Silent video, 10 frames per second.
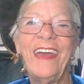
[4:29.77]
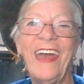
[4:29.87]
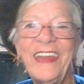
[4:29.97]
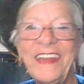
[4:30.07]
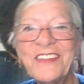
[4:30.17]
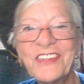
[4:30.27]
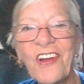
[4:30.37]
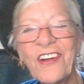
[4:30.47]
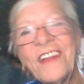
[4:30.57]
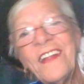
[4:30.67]
And he
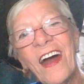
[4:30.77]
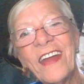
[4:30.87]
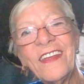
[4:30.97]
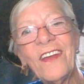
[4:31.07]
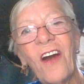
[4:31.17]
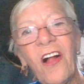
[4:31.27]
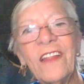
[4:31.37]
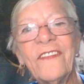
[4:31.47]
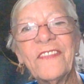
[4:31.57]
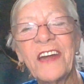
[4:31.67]
started hiding
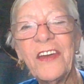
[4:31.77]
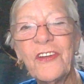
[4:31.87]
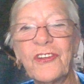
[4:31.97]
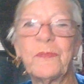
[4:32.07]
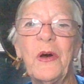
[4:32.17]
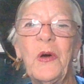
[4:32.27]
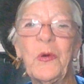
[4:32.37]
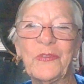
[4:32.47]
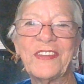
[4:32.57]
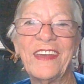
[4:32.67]
all of Gunner's
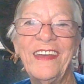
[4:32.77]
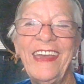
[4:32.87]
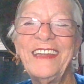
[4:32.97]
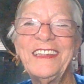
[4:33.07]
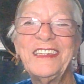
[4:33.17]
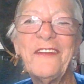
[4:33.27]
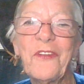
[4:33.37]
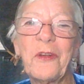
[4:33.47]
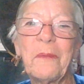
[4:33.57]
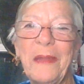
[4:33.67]
bones in
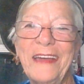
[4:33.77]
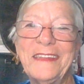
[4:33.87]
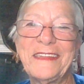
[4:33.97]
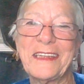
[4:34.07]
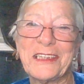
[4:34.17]
different places,